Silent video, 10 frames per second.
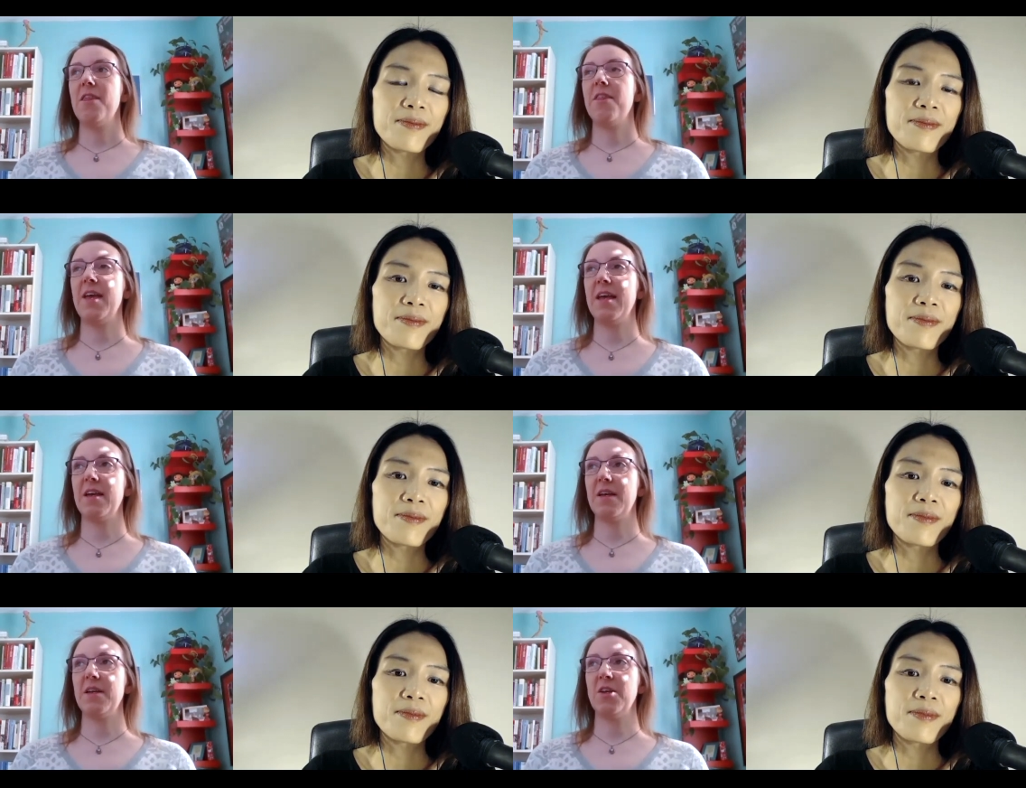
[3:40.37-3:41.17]
Speaker 1: think
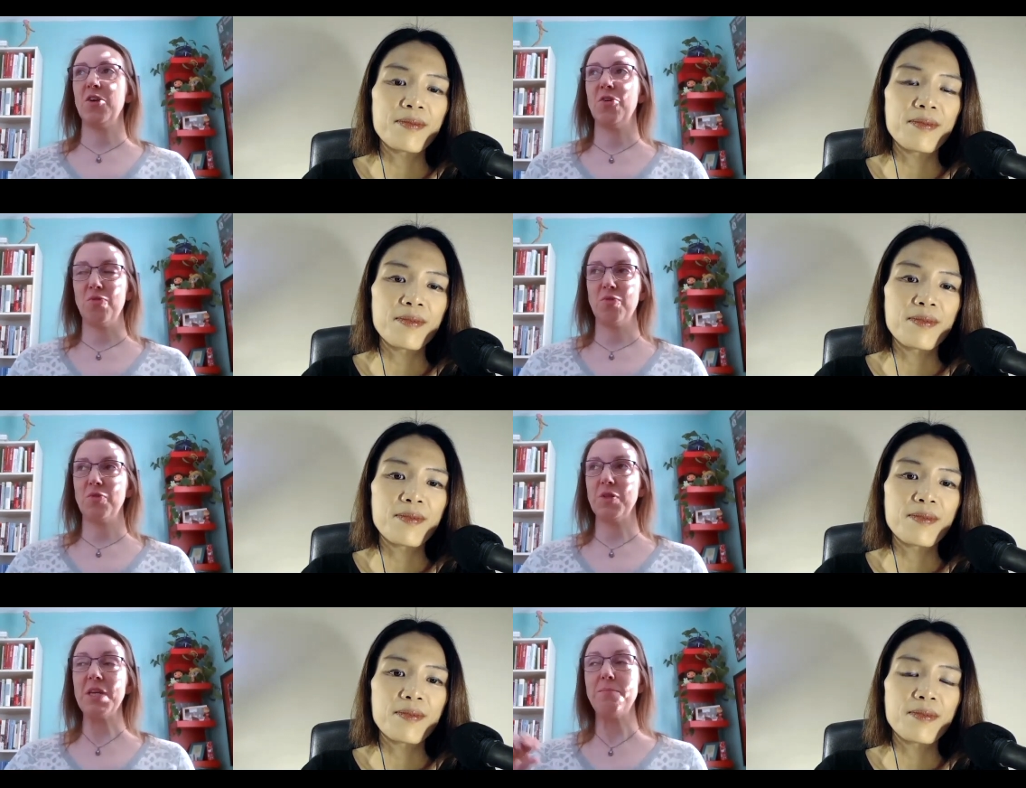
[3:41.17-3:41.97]
you know
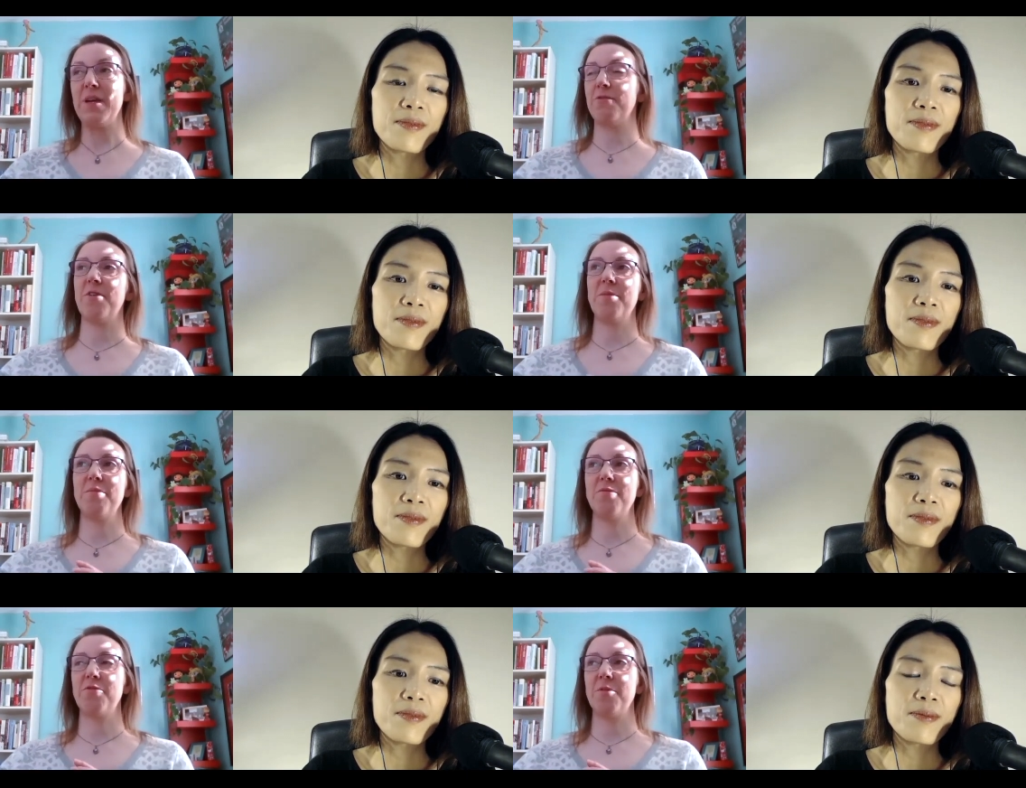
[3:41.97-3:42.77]
leaping
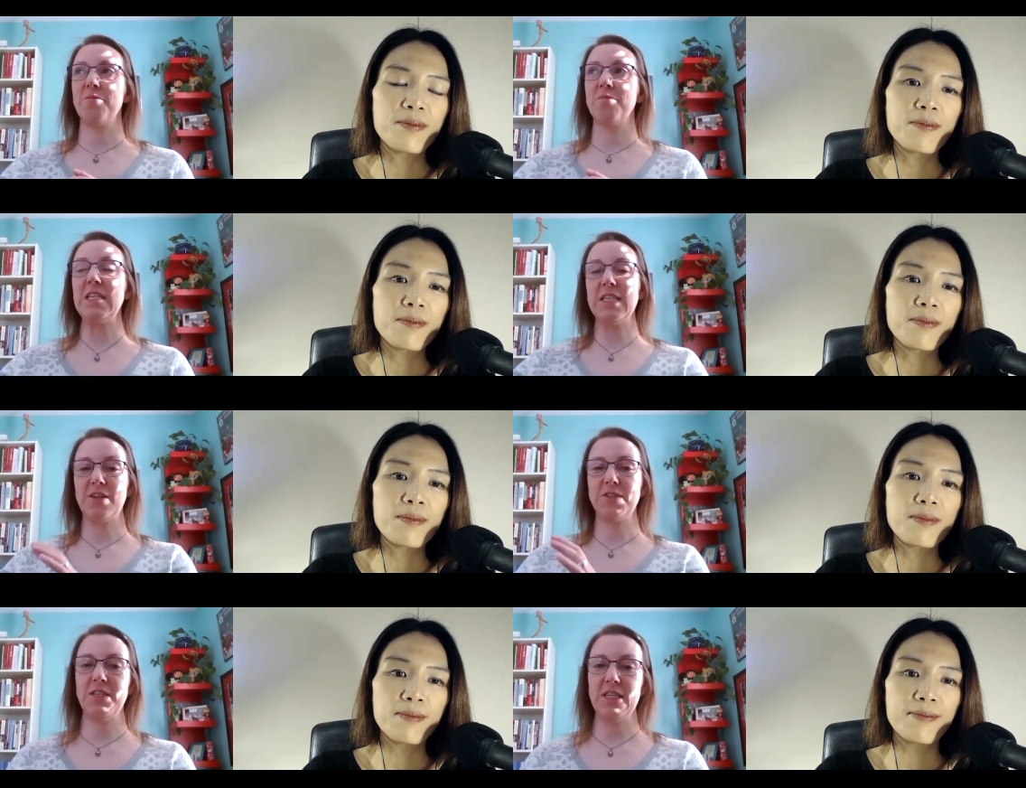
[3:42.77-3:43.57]
from from detail
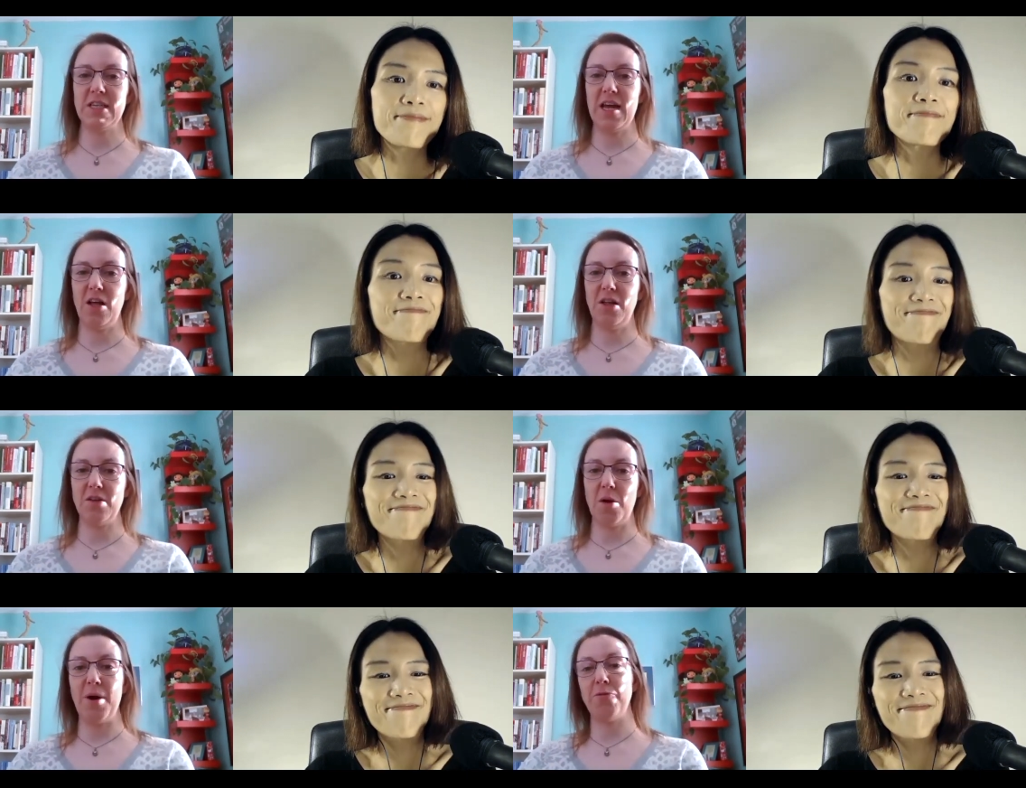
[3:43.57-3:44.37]
to detail and
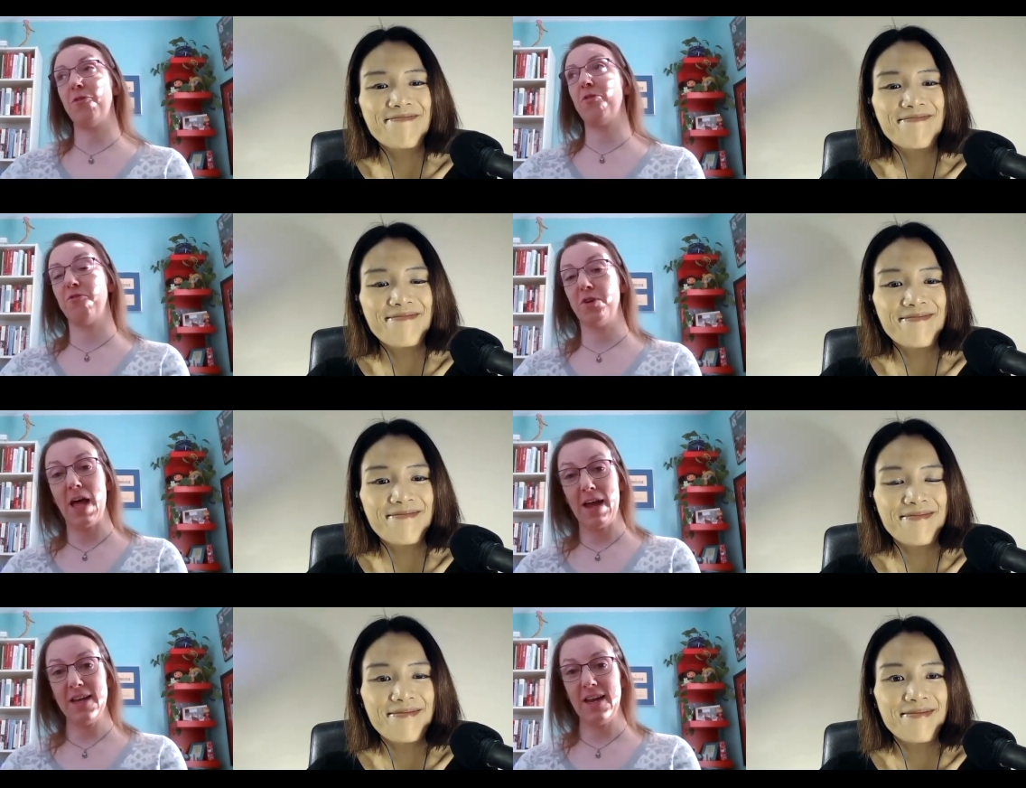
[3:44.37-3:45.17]
about the mm-hmm. silver
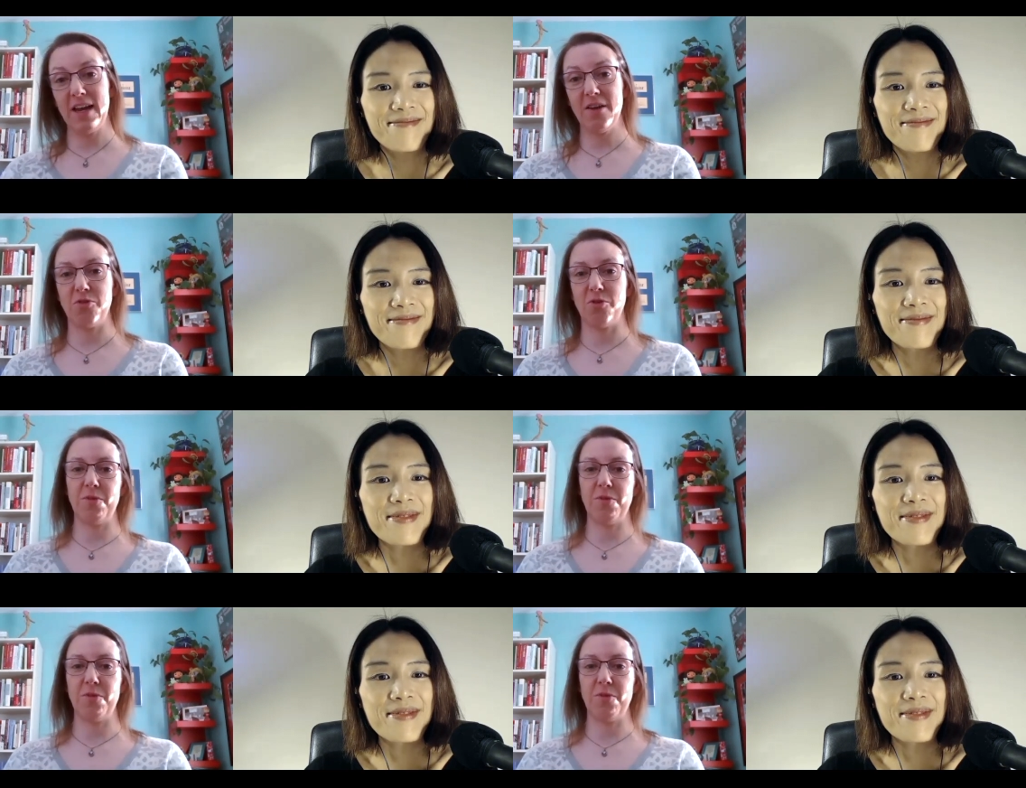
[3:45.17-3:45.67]
linings or the